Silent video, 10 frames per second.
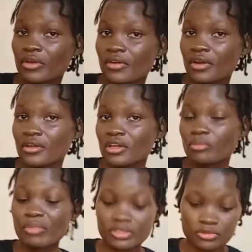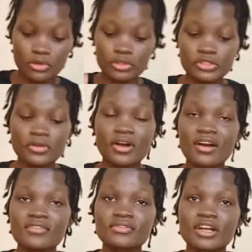but we also have
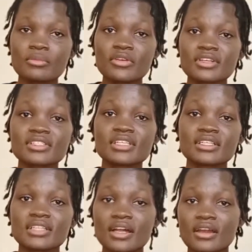cameras that are